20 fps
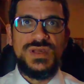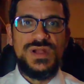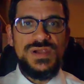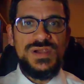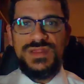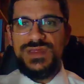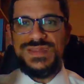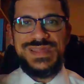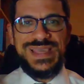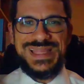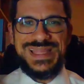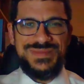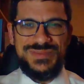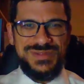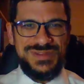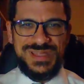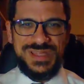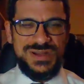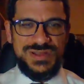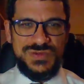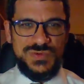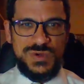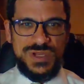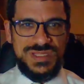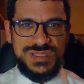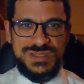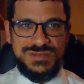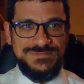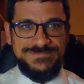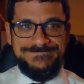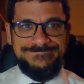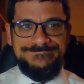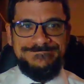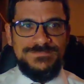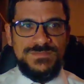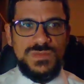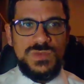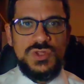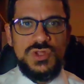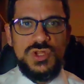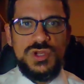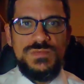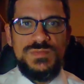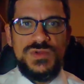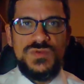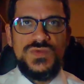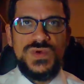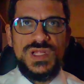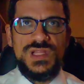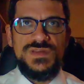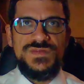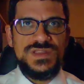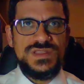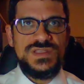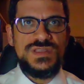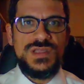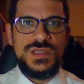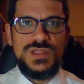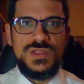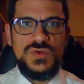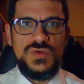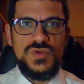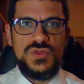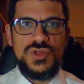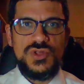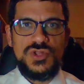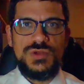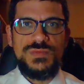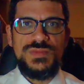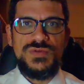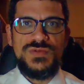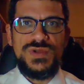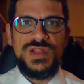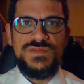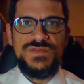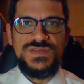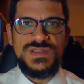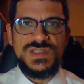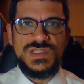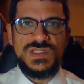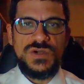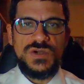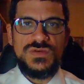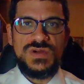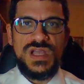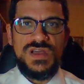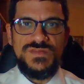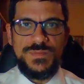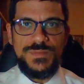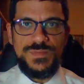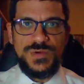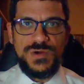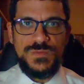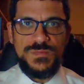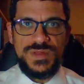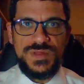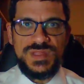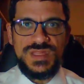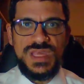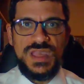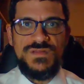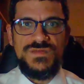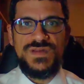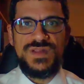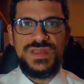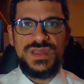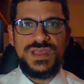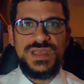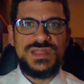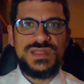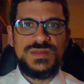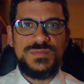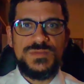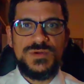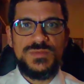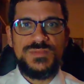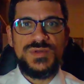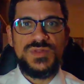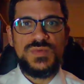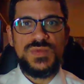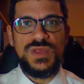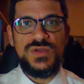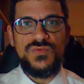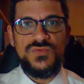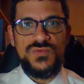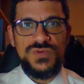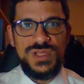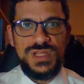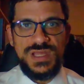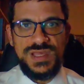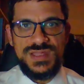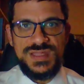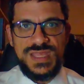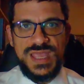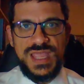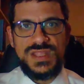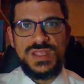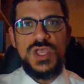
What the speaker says: These animals that otherwise shouldn't be relevant to kedusha, shouldn't be relevant to Torah, have a purpose. Everything has a purpose. When I realize that,